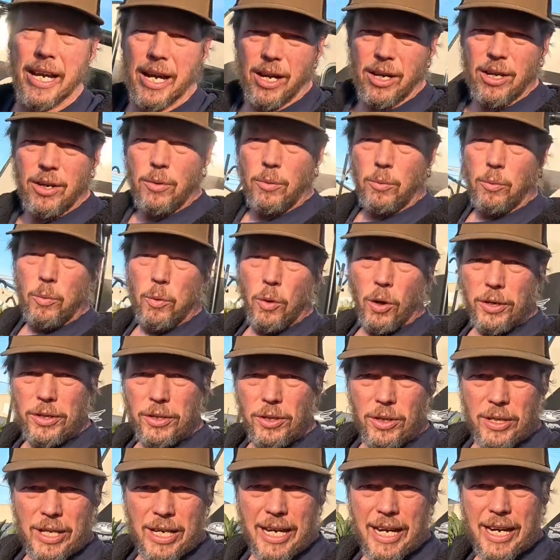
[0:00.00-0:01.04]
with a 2.2
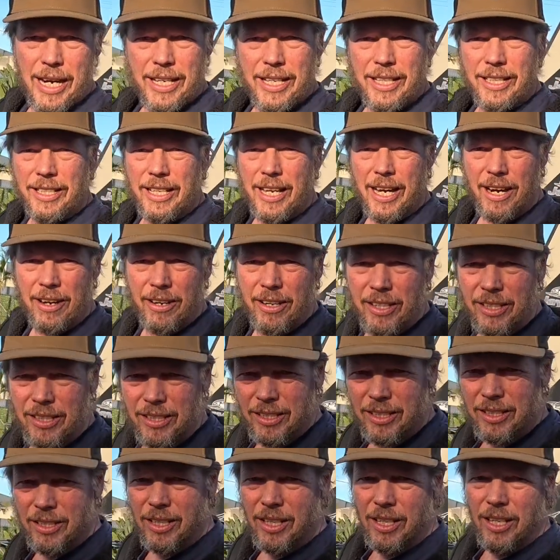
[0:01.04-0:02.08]
litre diesel.
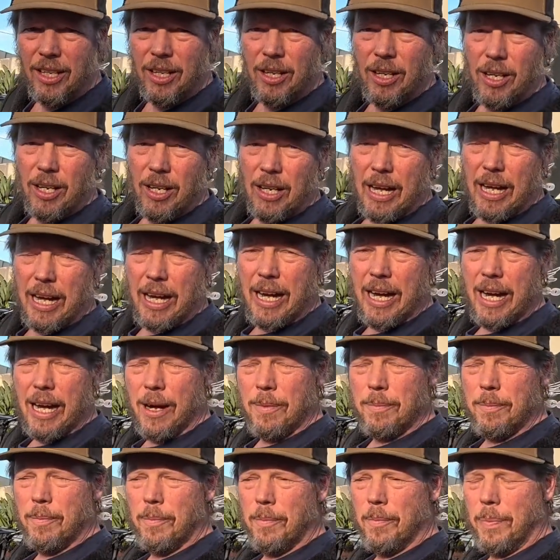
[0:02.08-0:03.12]
So overall,
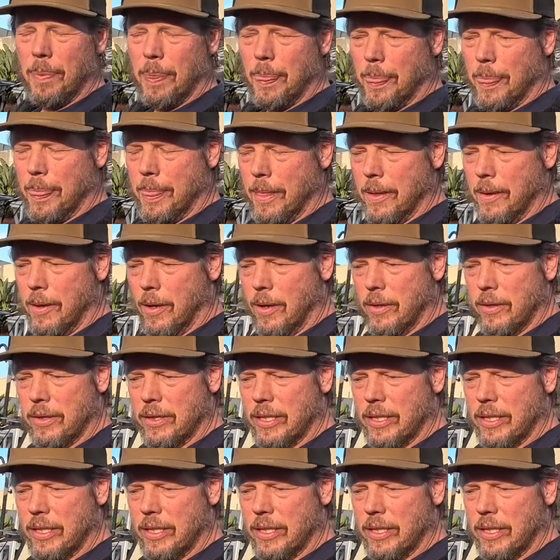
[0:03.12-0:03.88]
really